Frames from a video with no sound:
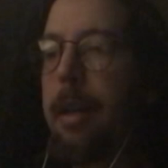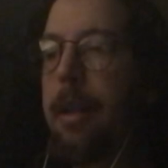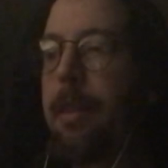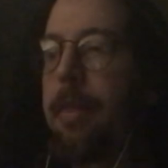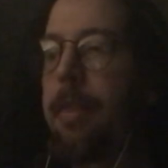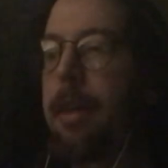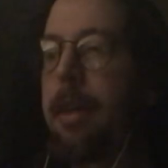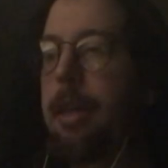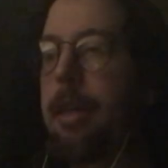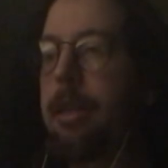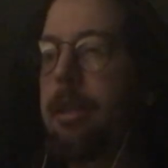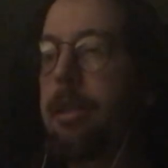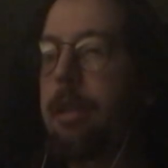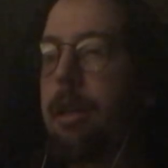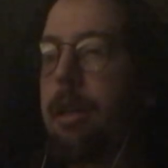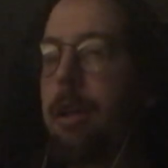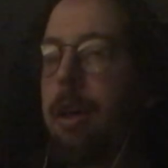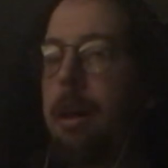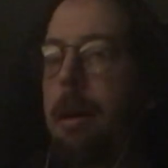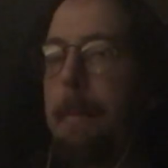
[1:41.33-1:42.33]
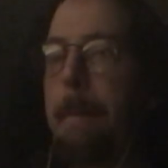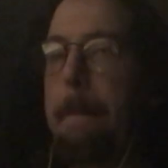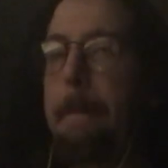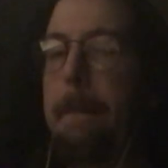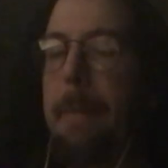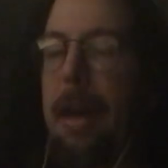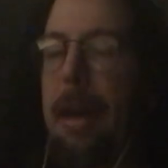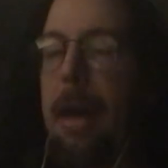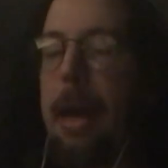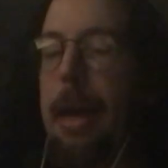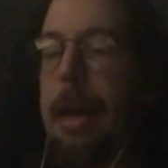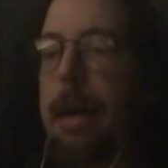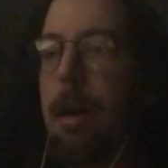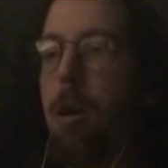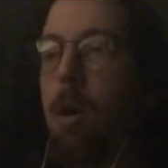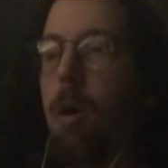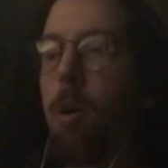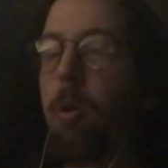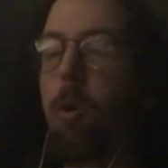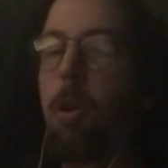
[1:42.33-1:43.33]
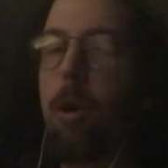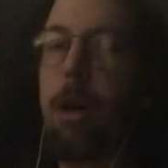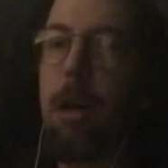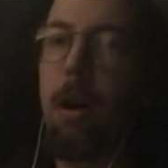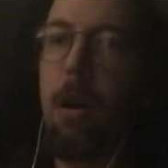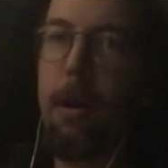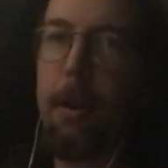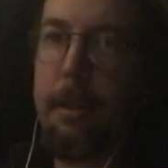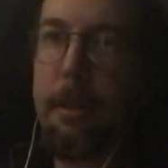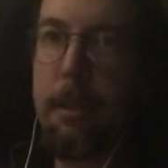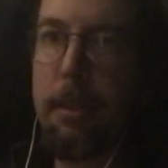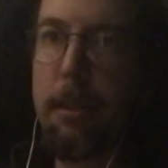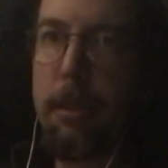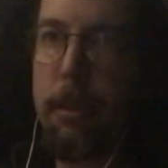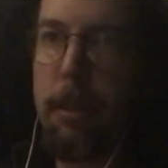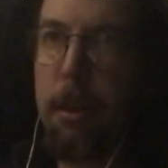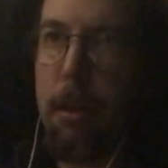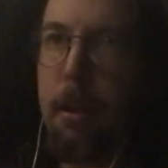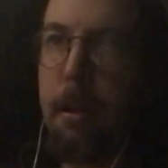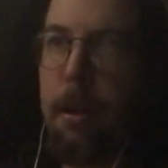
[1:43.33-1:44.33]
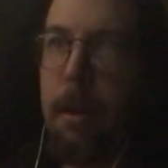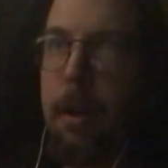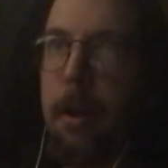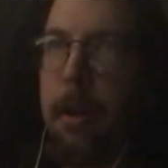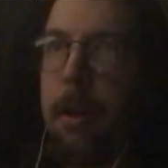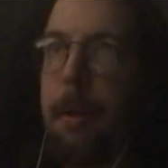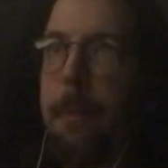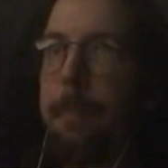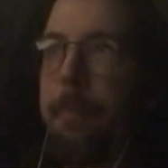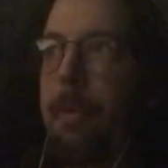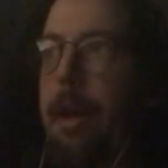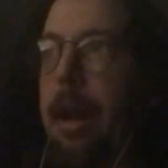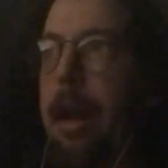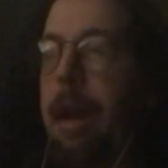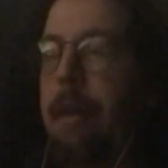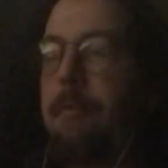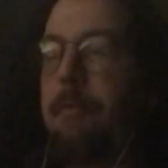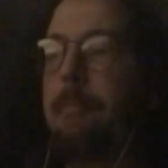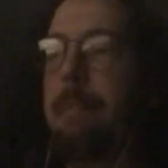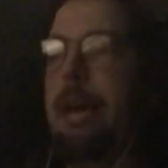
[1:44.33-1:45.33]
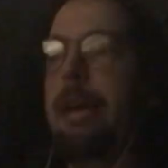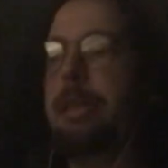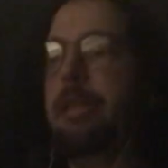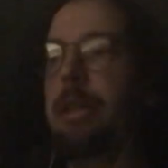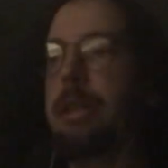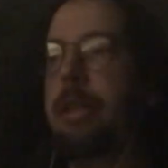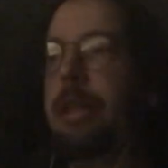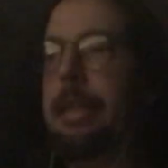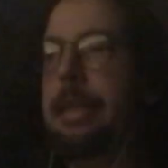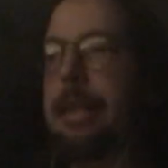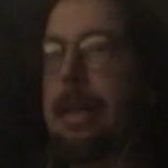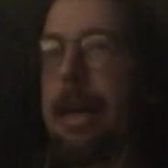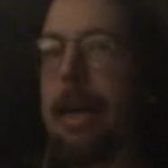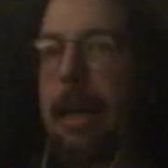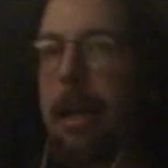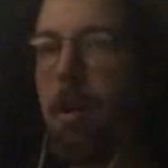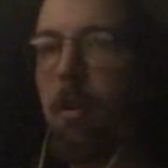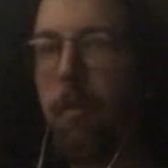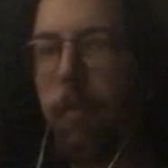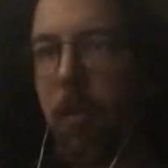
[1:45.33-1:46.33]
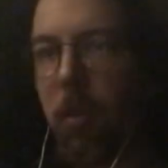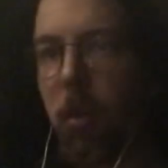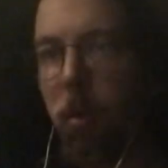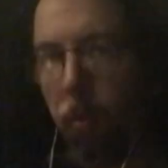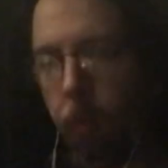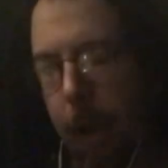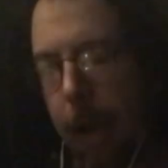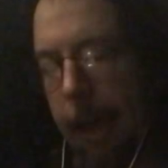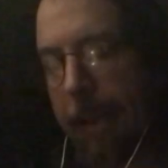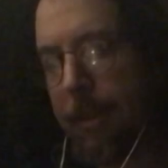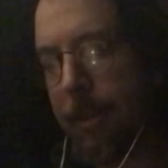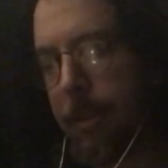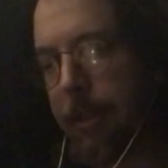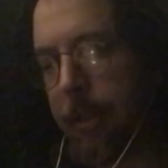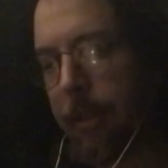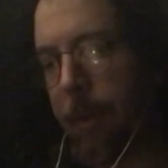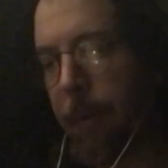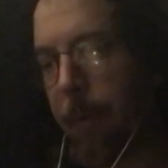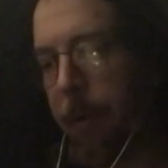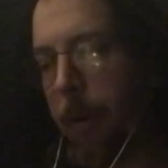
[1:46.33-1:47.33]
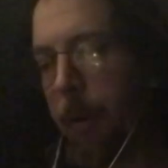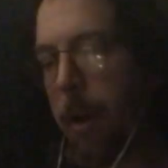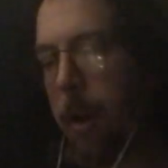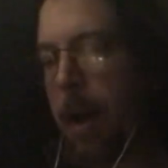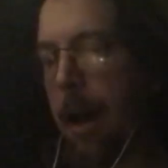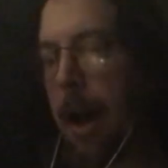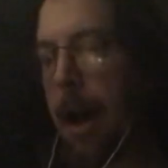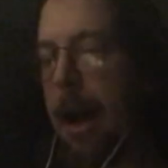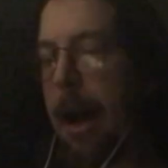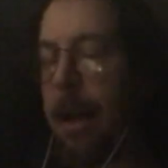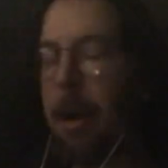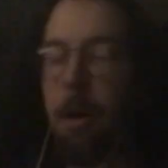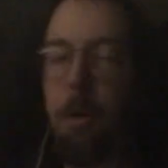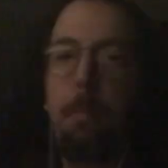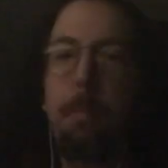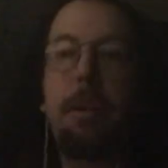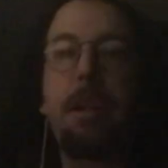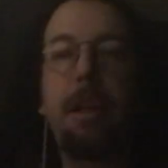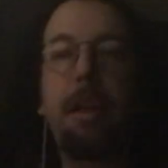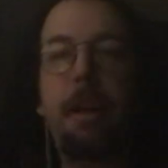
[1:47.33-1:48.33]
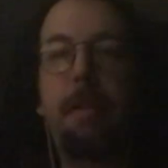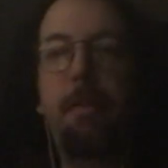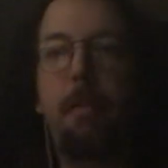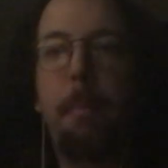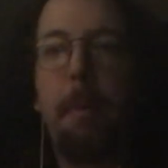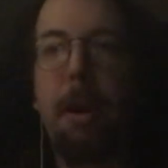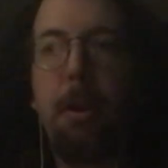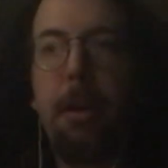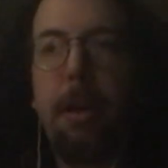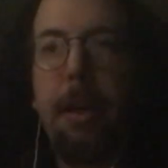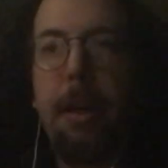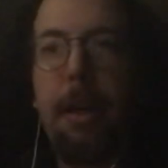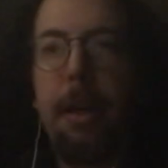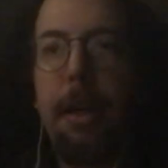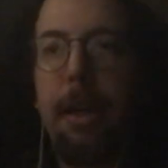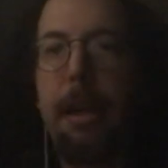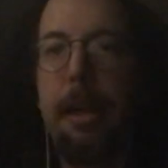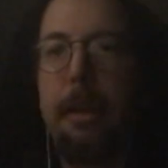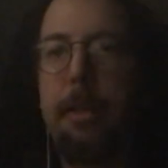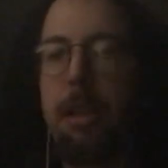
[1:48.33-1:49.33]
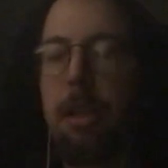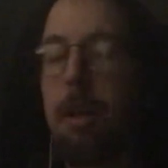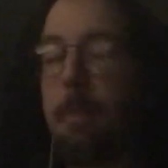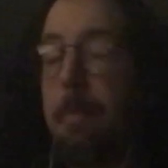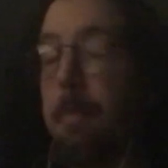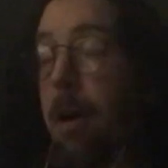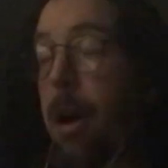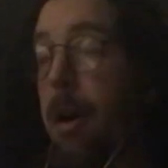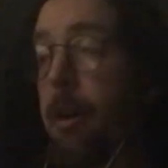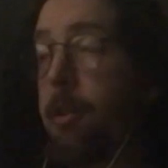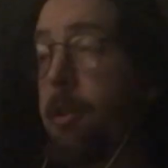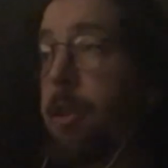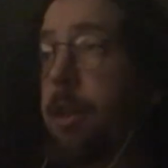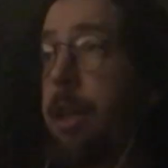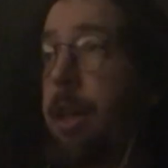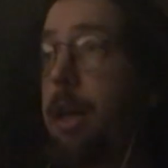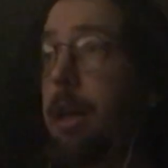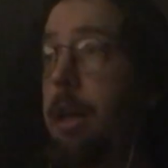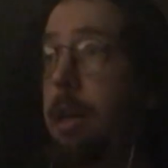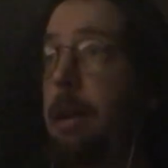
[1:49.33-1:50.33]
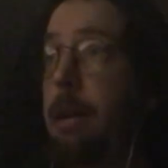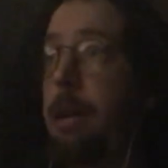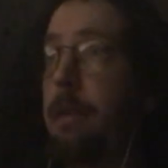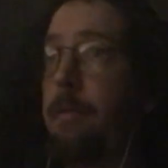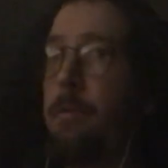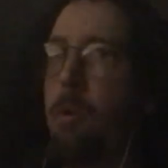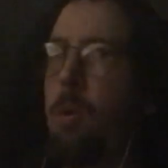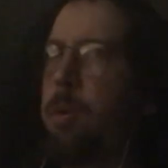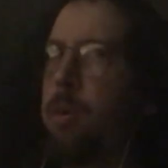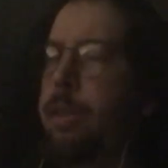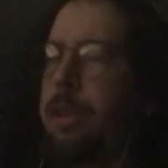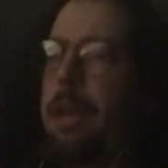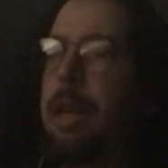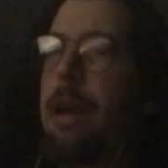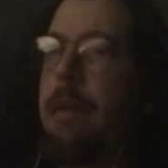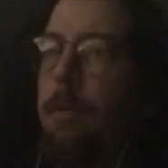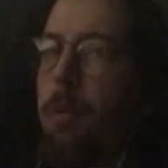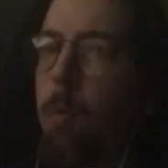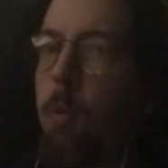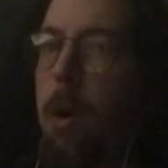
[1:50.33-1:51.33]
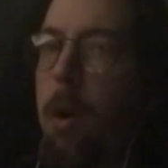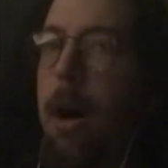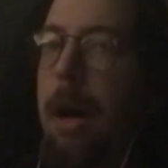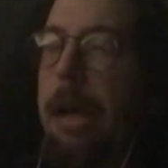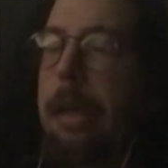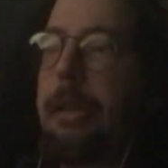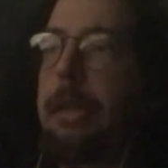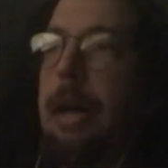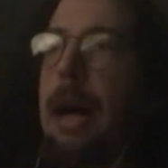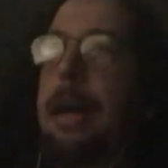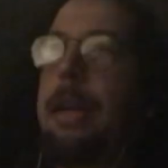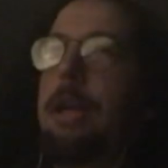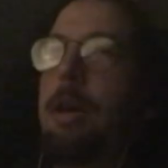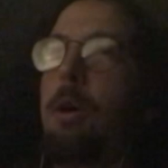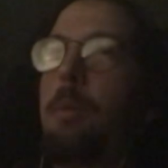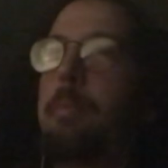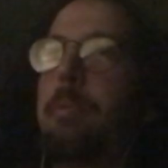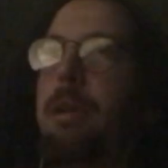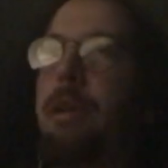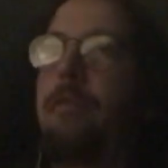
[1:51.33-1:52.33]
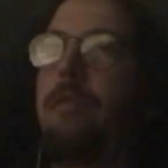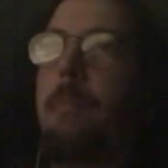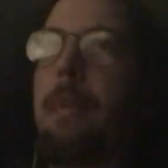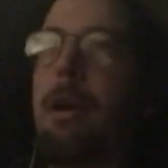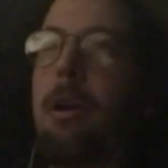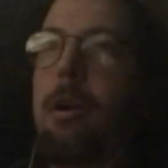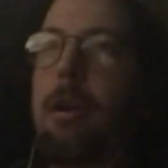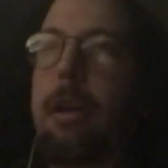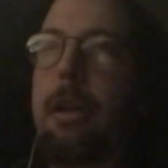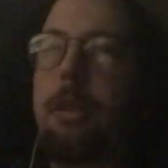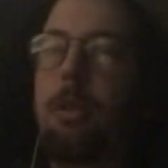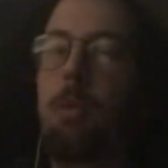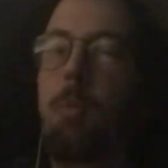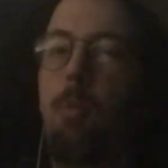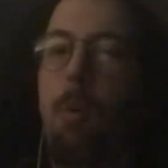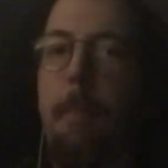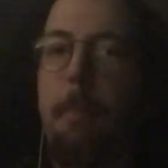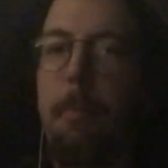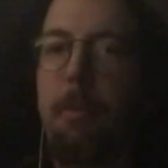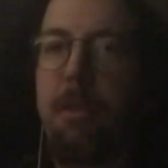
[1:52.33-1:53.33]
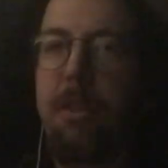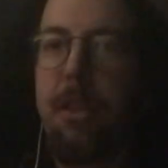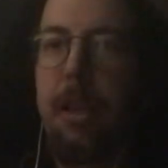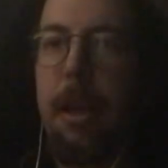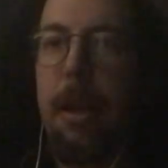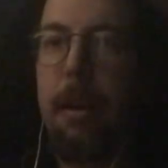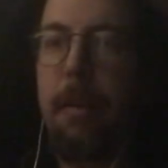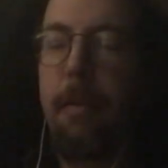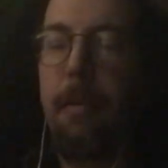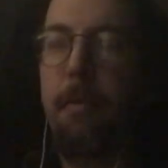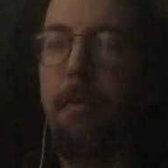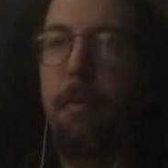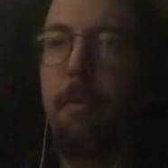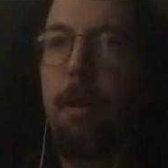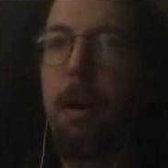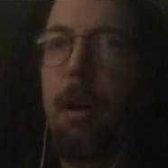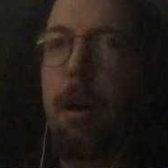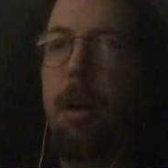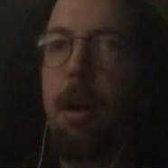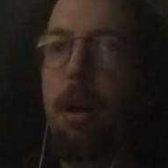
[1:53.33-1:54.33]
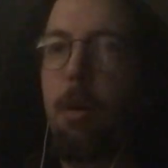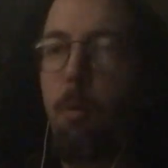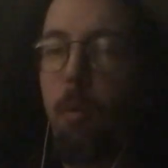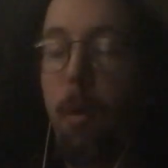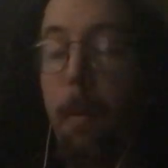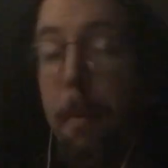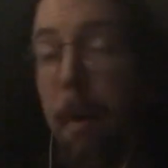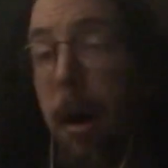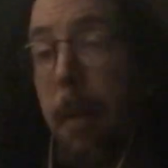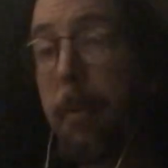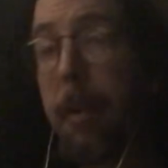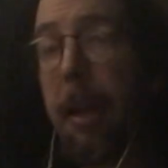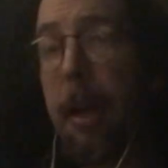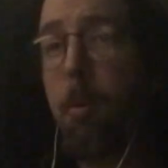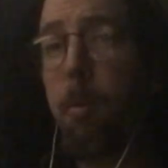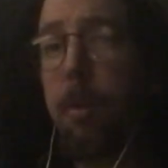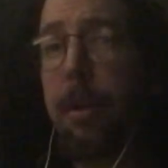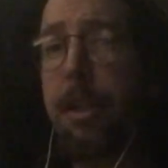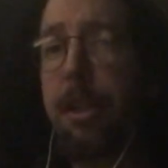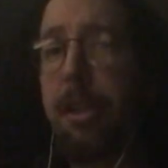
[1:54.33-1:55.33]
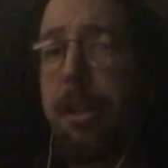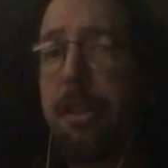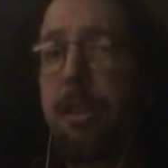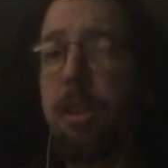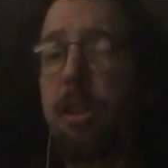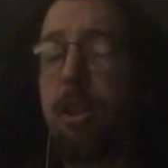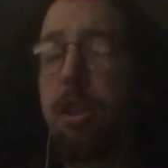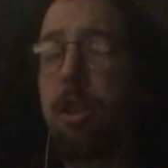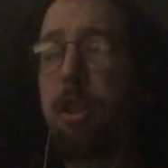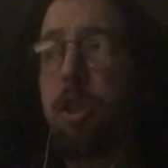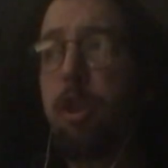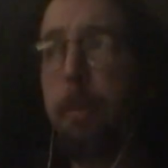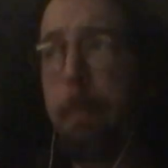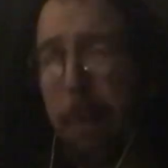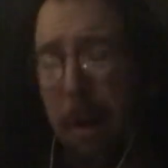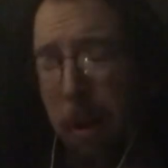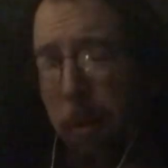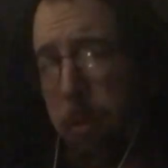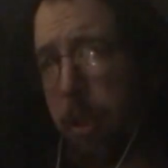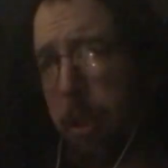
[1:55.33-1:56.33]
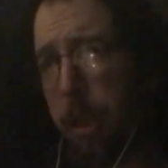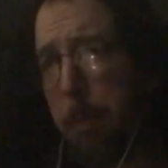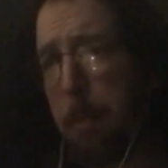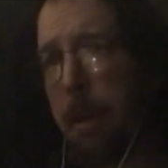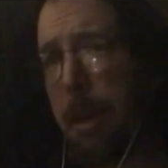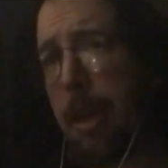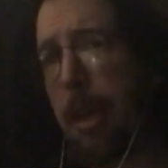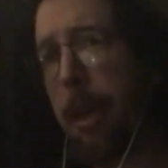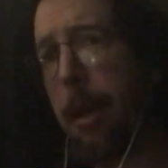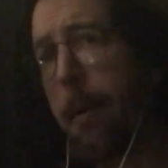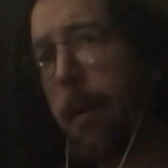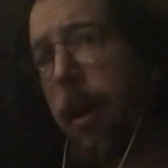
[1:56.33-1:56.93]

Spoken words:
These big oligarchs that have basically taken over the West. I don't believe America is a democracy, and of course it never was. I don't believe America is a representative republic, which is supposed to be.